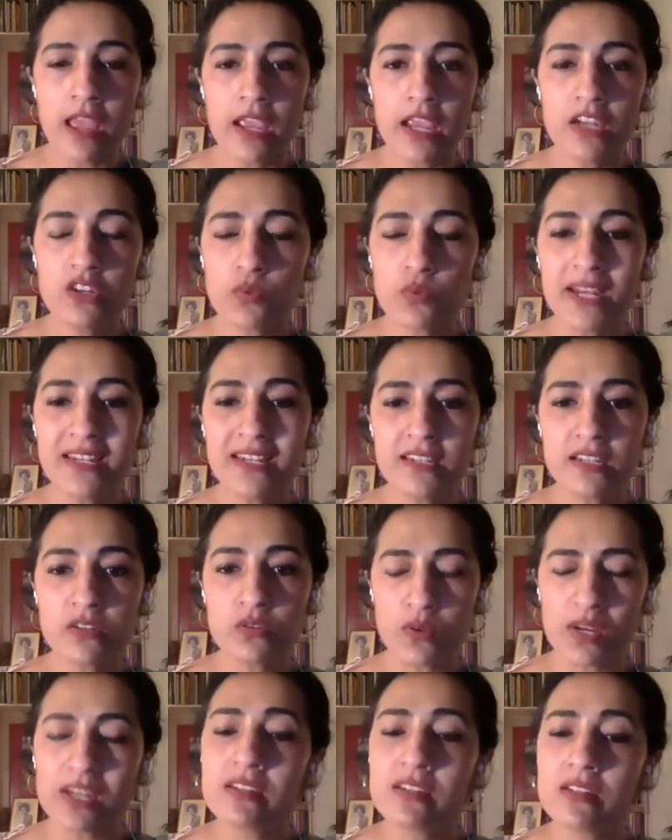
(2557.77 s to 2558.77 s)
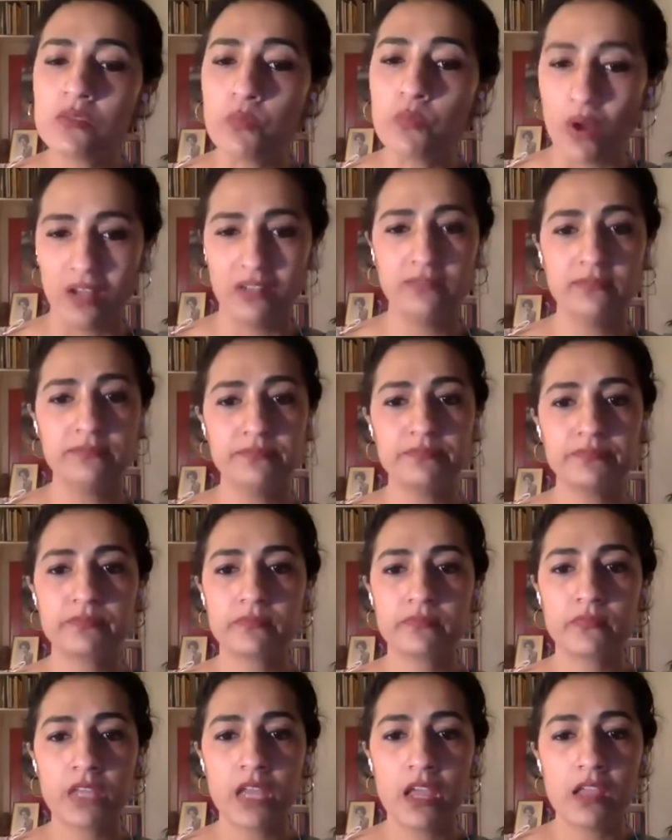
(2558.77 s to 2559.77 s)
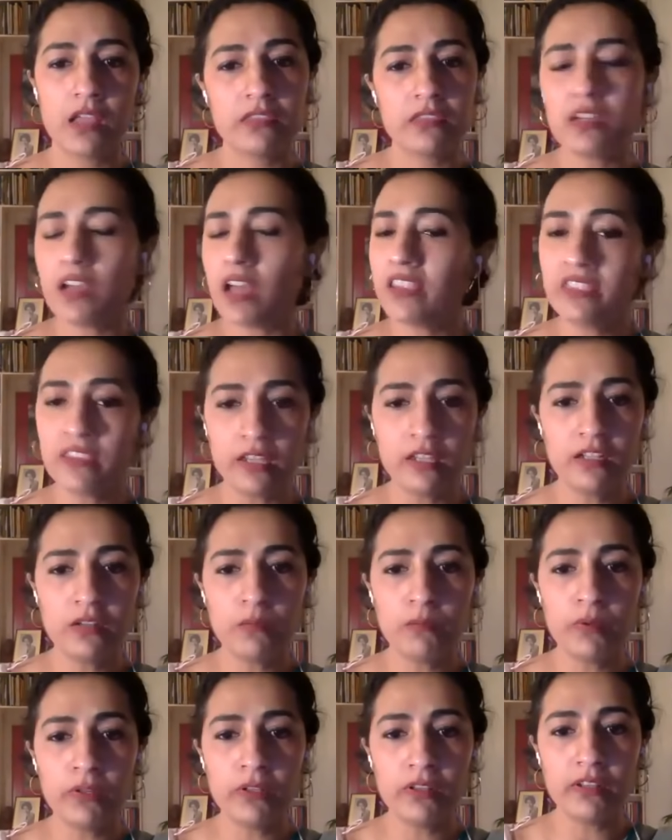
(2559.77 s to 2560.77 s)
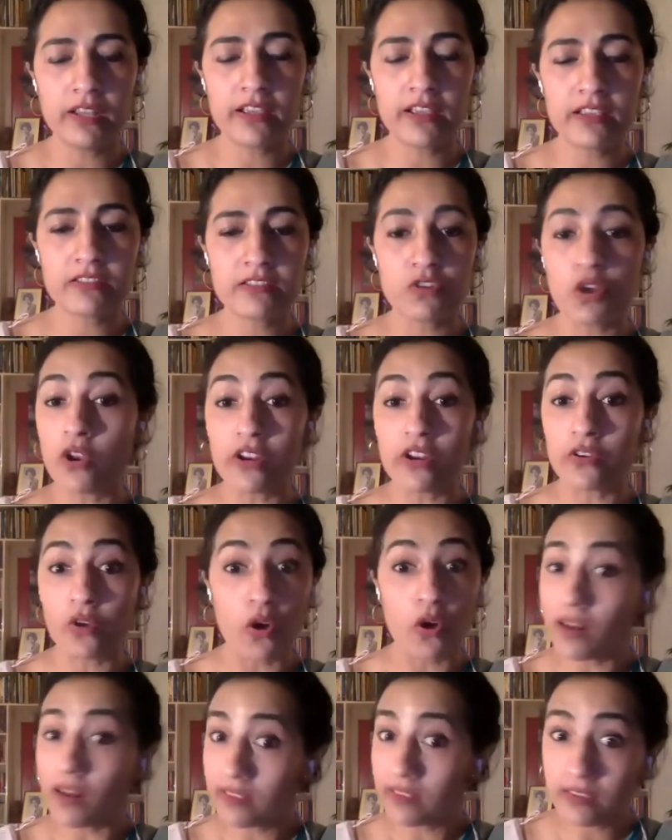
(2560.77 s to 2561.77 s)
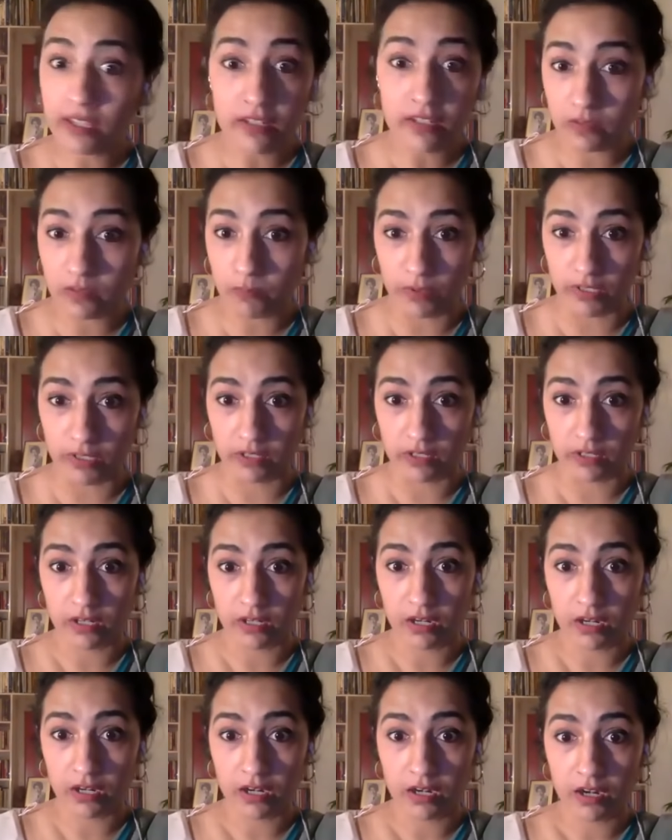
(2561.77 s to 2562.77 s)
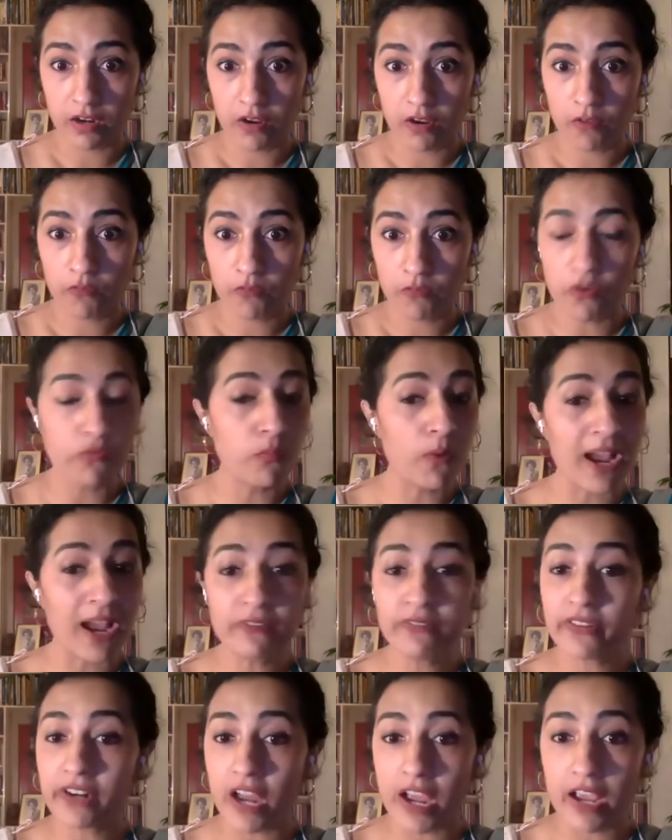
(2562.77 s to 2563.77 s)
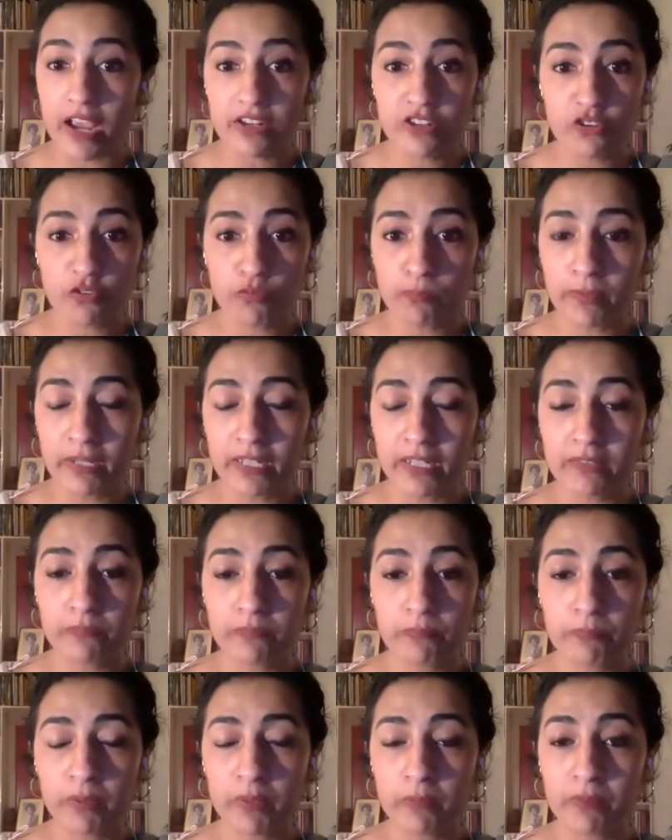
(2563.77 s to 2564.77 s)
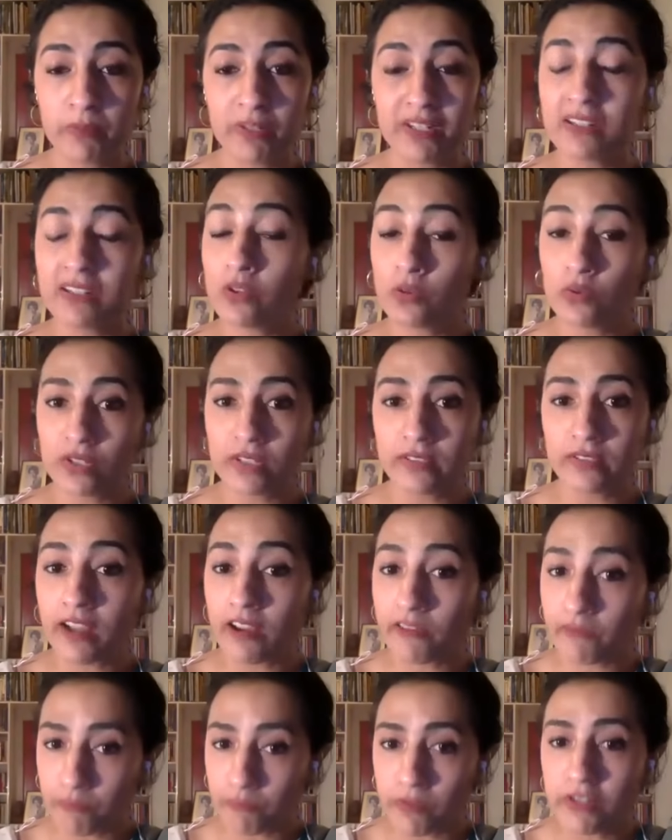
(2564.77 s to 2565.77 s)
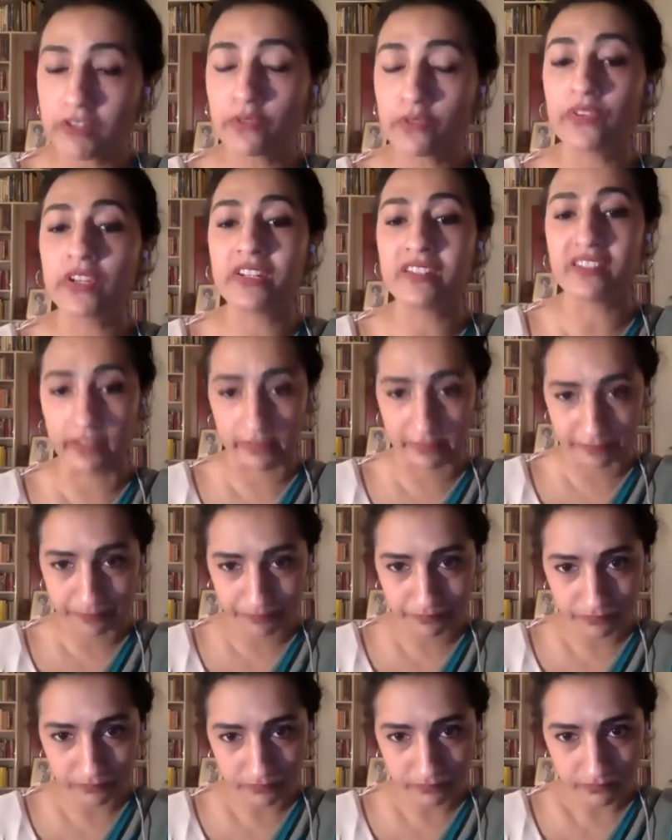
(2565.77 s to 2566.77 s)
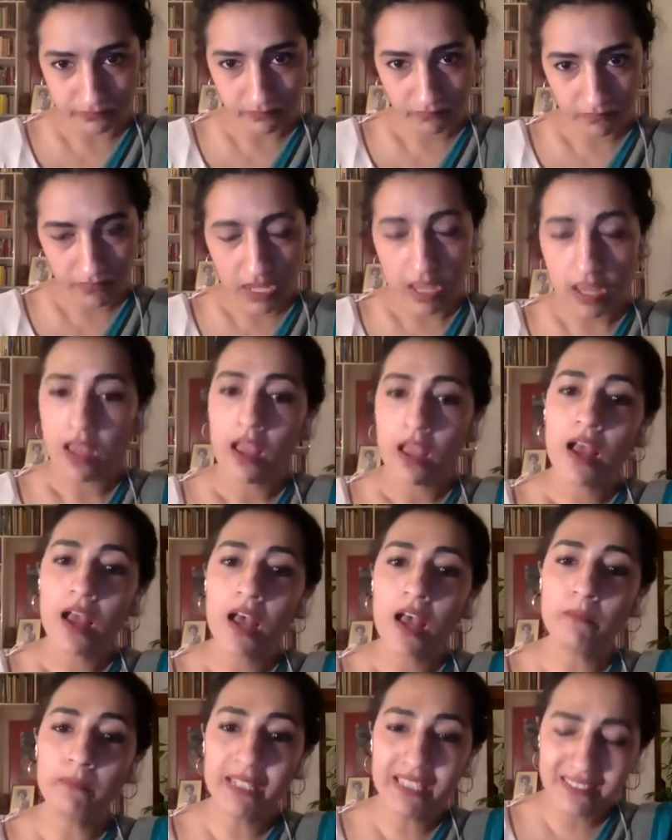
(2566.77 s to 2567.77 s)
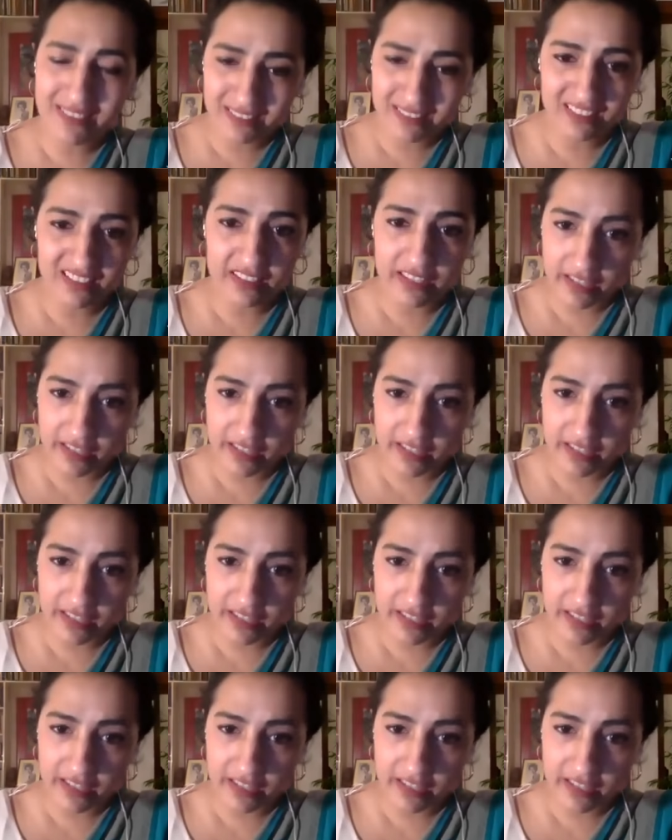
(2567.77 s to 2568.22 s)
In 2021, the unthinkable is not at all unthinkable for a wide variety of people, including the government of India. I'm leading